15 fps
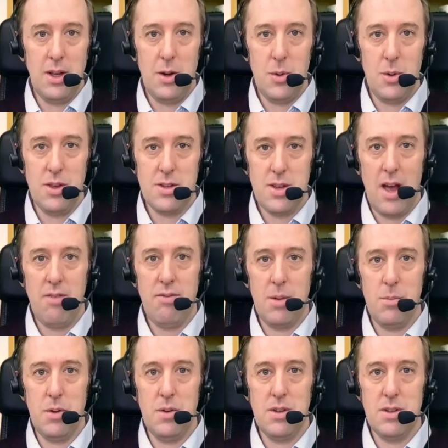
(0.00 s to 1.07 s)
You know, in the sci-fi
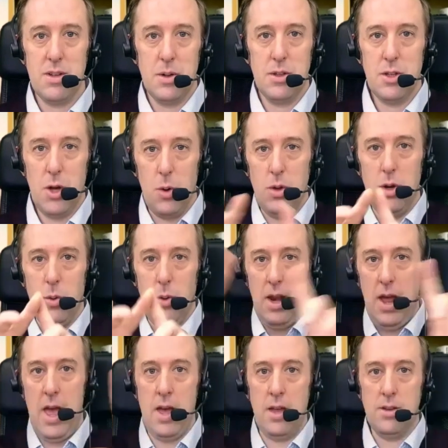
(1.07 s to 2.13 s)
movies, they always go, you know,
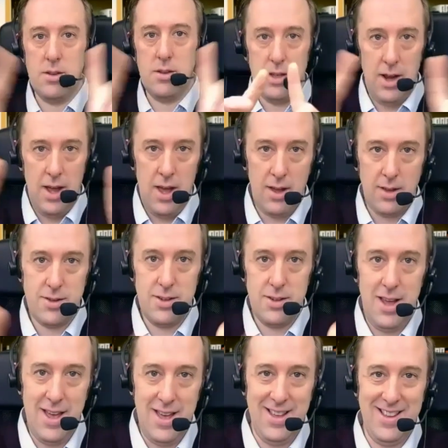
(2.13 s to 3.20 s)
enhance, enhance,
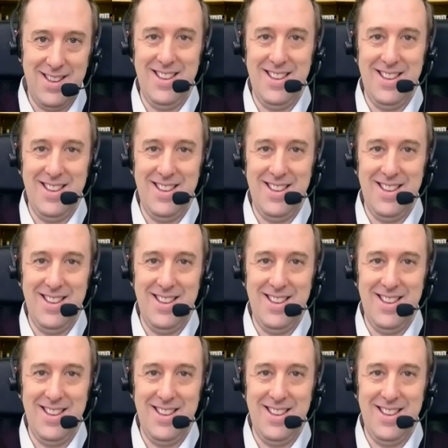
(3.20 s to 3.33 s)
enhance.